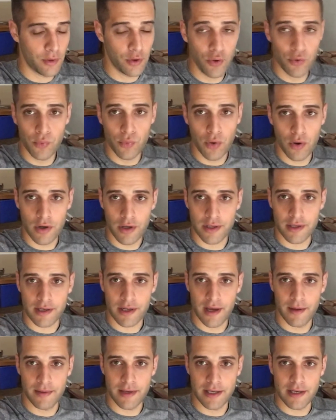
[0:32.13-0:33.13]
Who would?
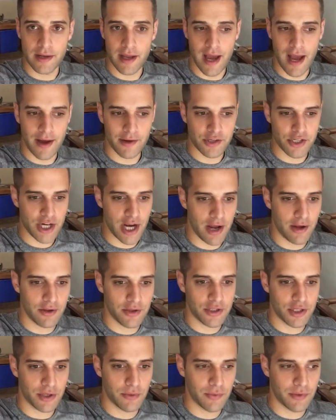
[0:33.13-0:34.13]
I mean, how
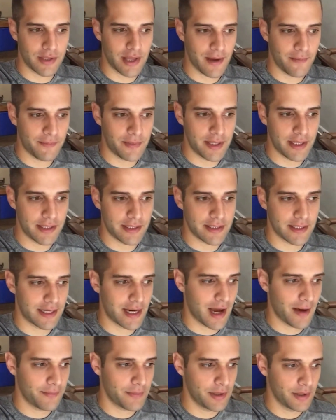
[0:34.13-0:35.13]
challenging would that be to
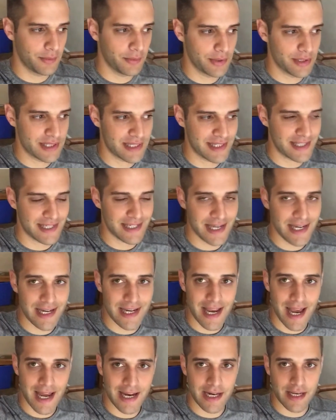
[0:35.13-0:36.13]
not be able to
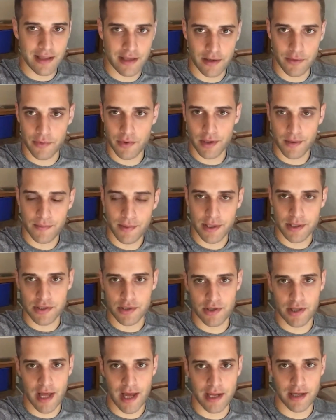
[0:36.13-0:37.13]
see anything? Really
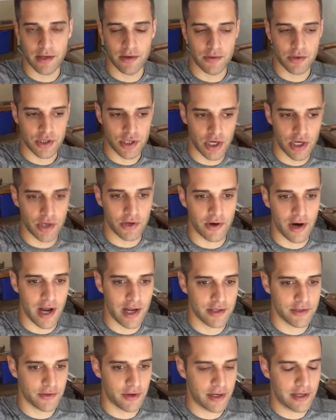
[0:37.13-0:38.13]
picture that. Shut your
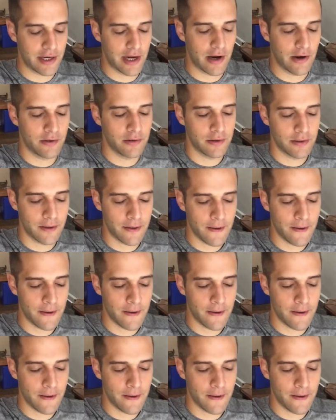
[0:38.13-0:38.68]
eyes right now